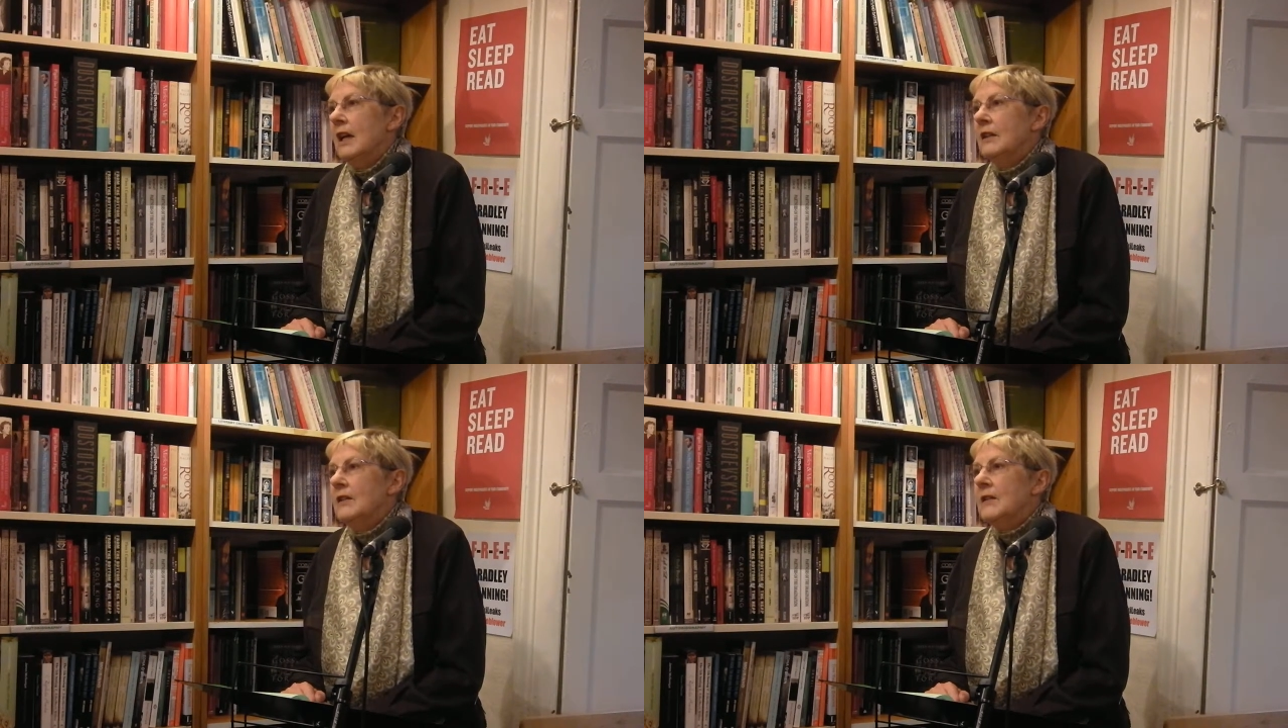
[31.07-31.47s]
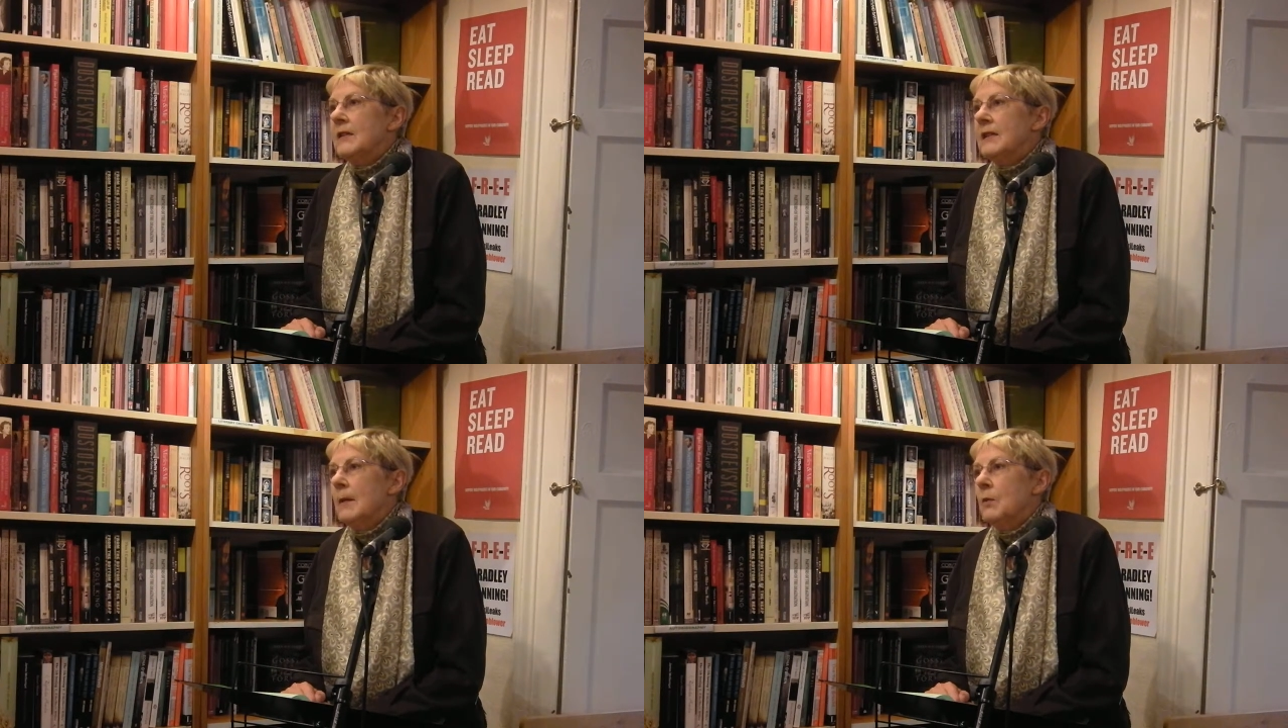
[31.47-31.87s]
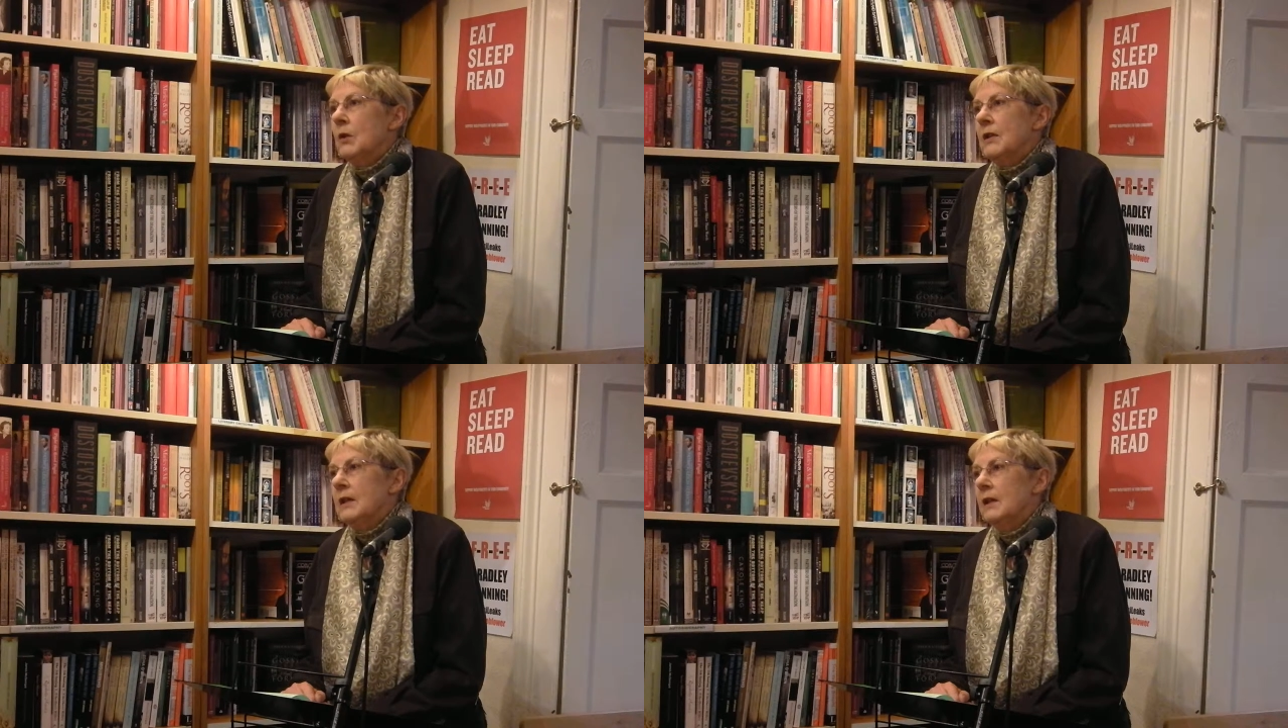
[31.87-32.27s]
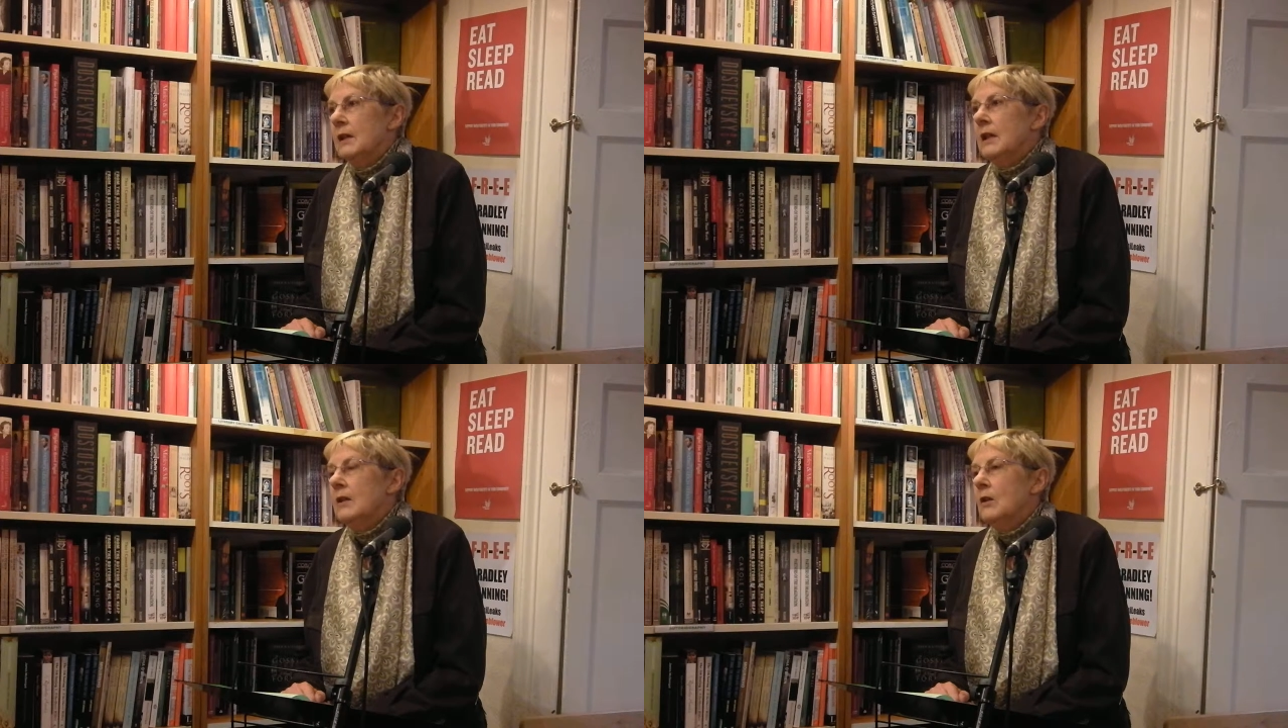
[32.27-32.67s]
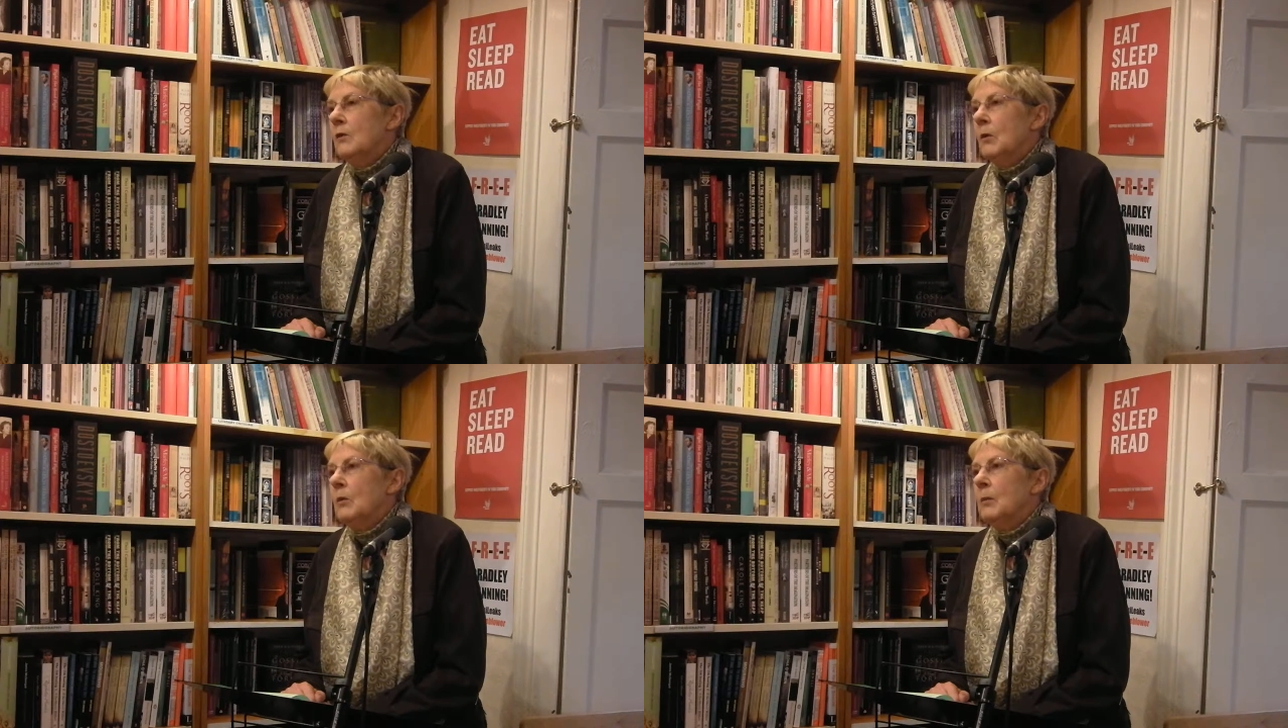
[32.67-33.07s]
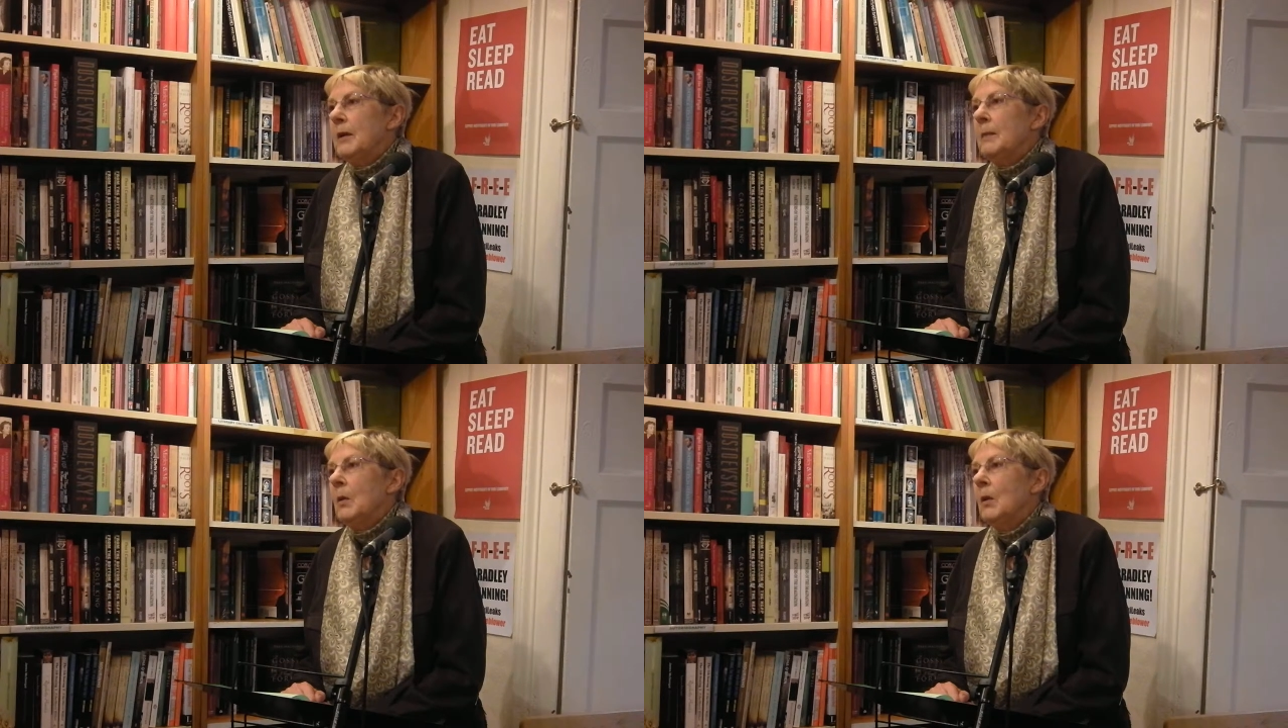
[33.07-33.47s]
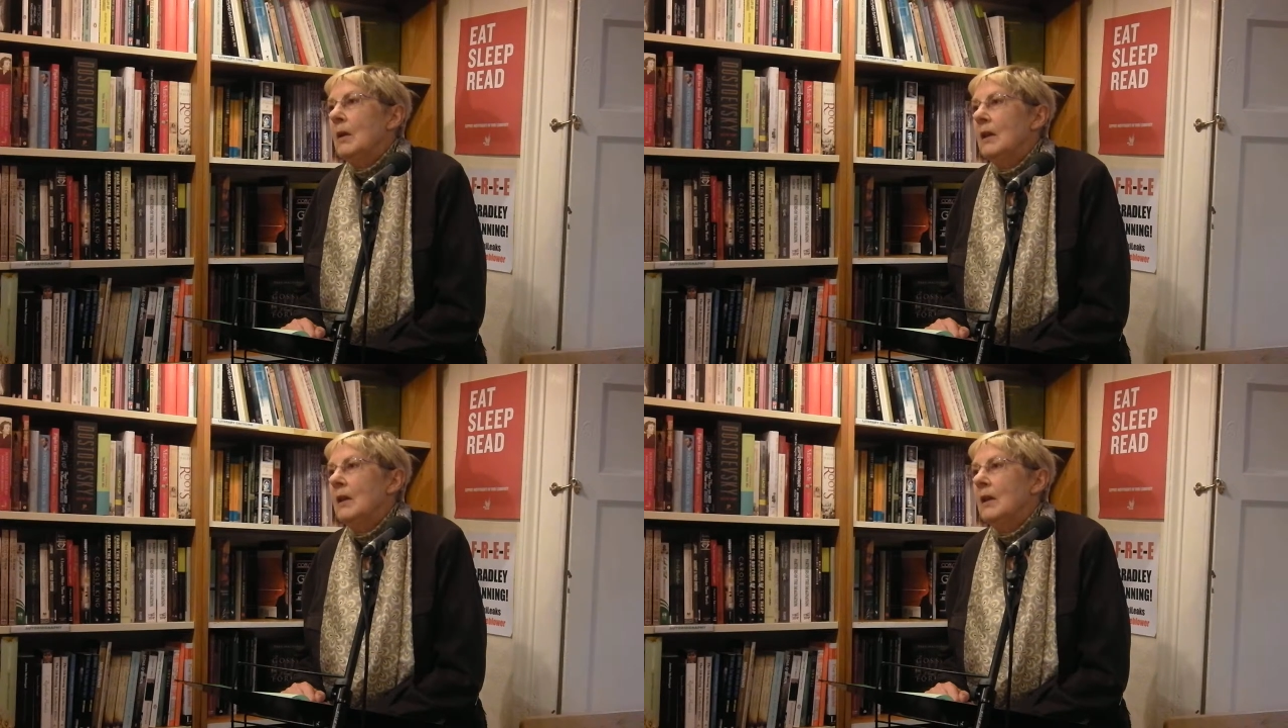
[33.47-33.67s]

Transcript: He didn't separate it either from the people.